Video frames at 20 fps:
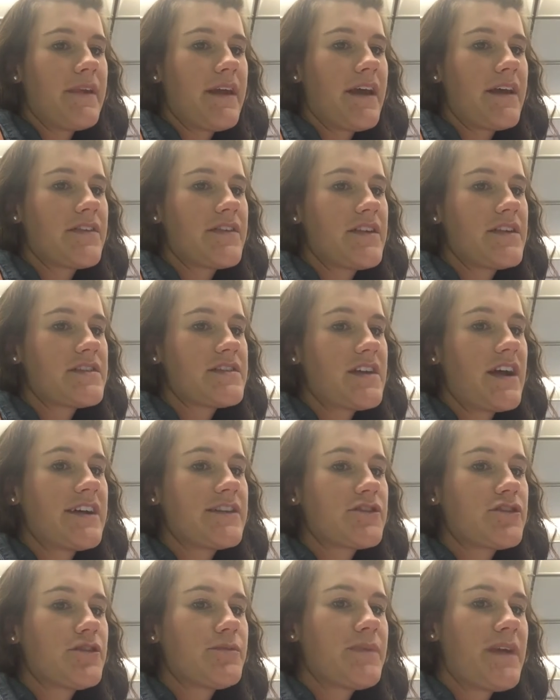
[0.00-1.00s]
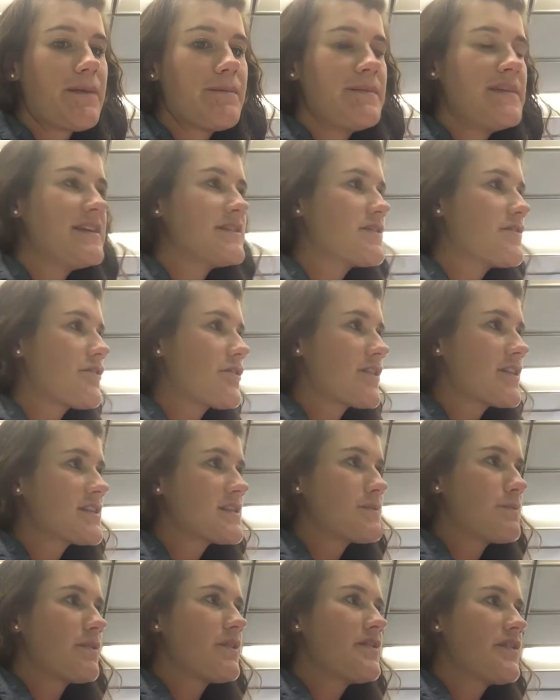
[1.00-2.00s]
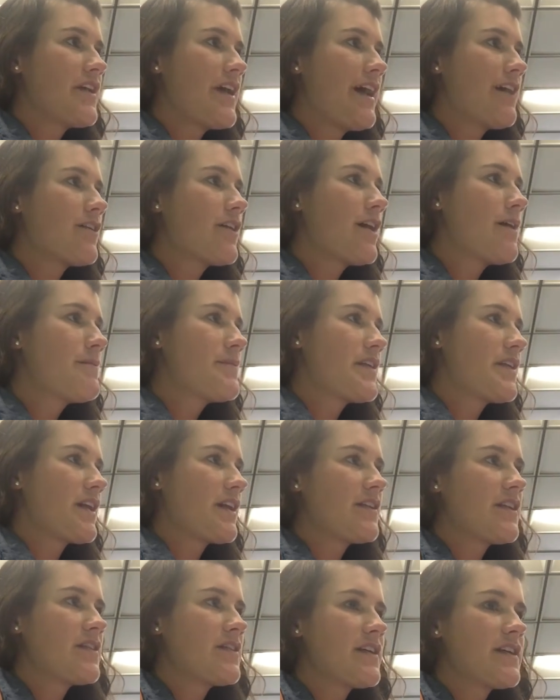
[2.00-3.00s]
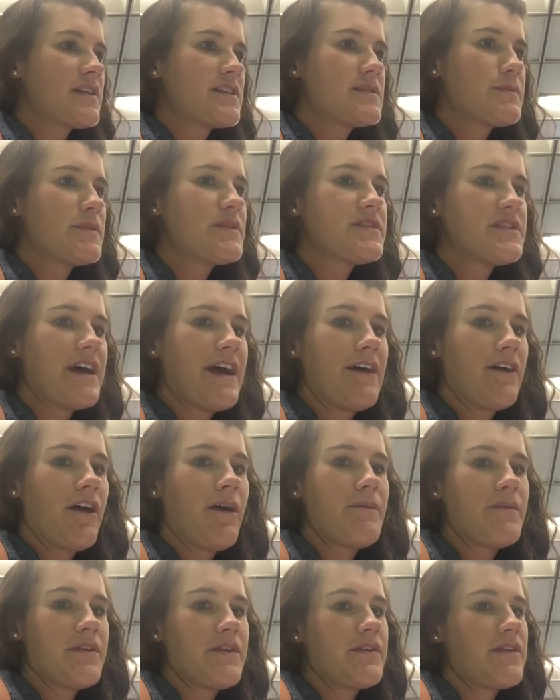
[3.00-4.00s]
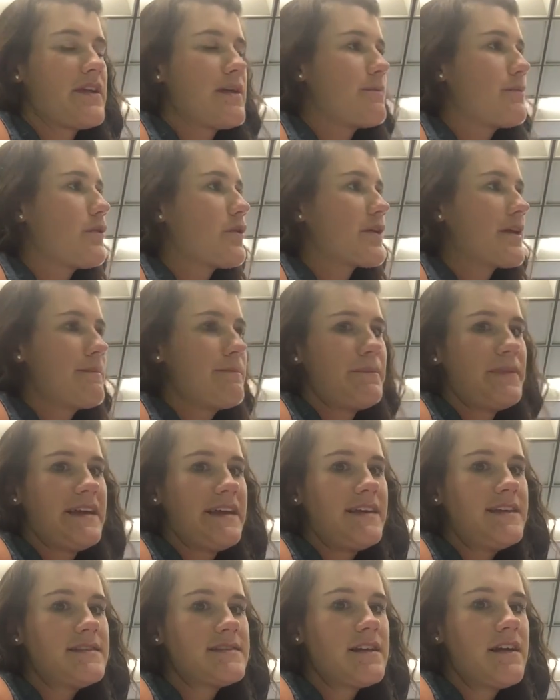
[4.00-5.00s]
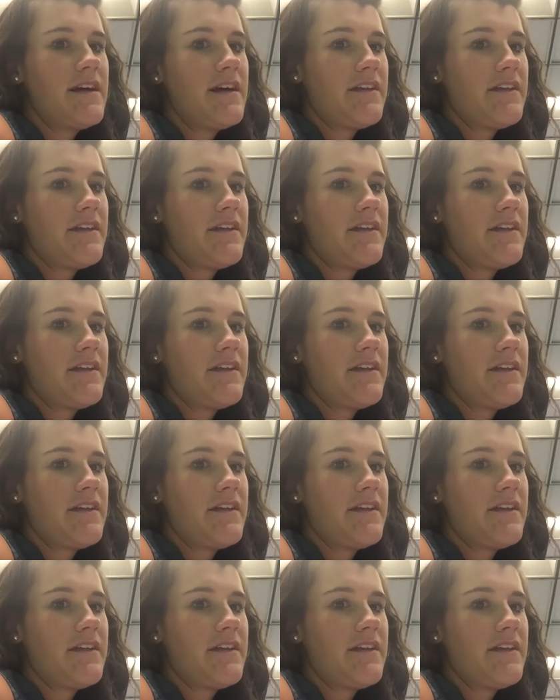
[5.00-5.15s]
as an assigned group that meets for explicit outcomes, and I think the explicit outcomes is the important piece.